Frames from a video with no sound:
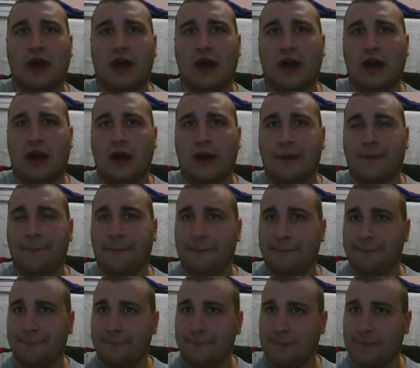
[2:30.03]
Um,
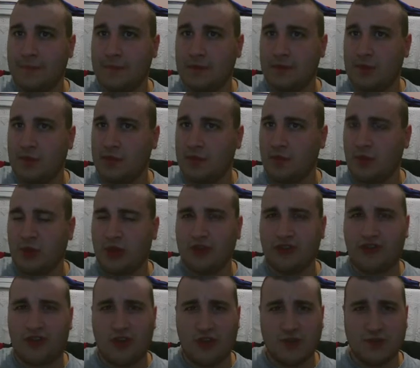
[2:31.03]
but
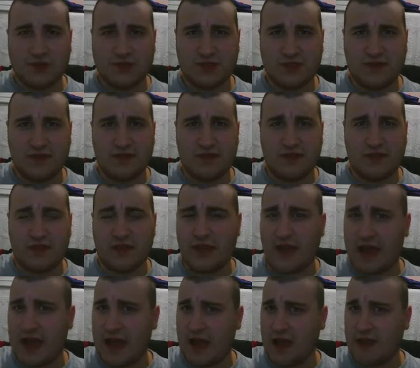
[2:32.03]
in terms of
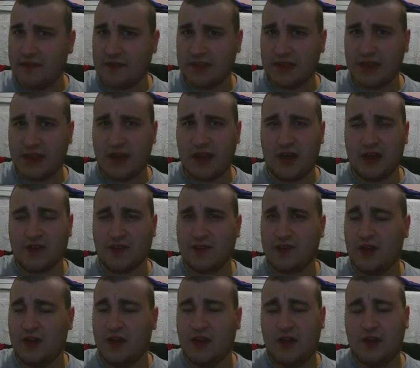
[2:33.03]
that, everything else,